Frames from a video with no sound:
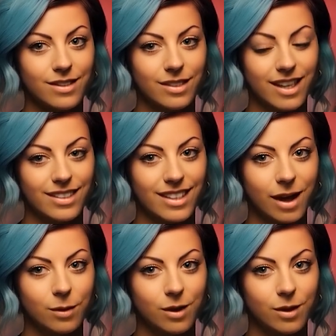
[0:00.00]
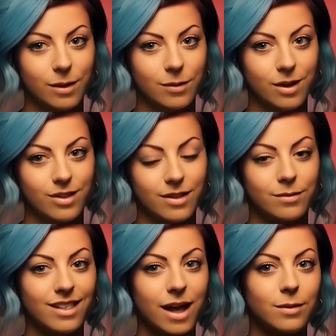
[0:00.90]
This time we will upload some
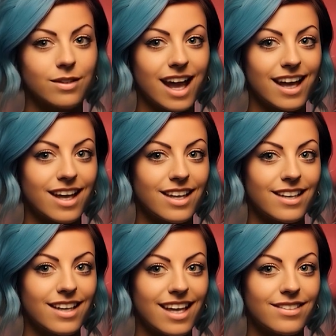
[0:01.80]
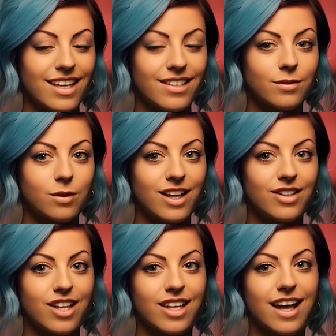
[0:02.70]
sample data in an Excel
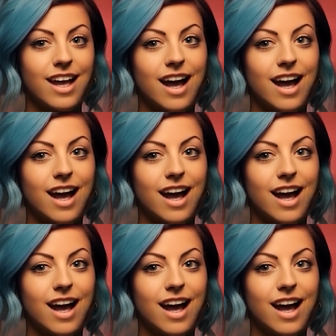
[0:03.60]
spreadsheet.